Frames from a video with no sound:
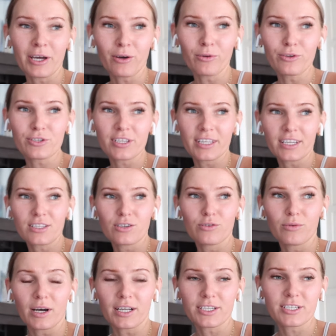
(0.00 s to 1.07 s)
I don't usually like to
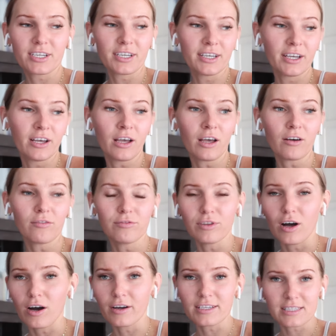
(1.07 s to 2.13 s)
watch
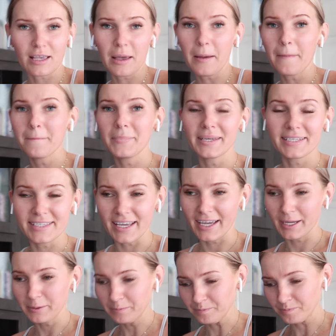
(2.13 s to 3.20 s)
vlogs
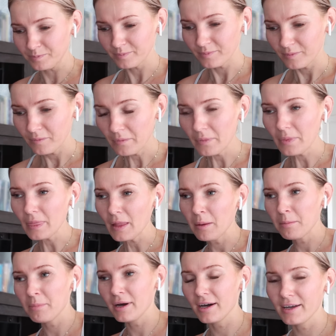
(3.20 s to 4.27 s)
midday,
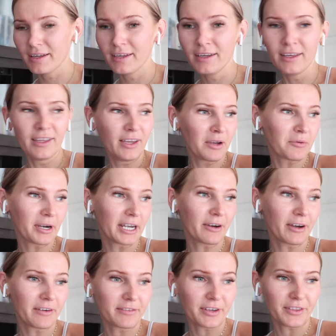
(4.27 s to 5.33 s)
but right now
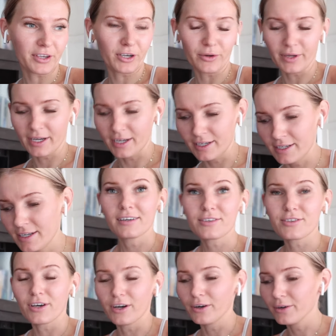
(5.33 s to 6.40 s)
I have nothing going on,
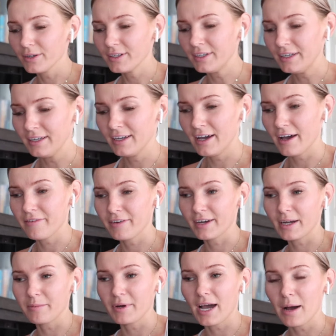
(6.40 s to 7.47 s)
so I
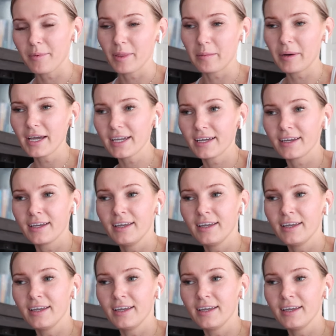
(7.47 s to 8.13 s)
figured I'm gonna hop on the bike,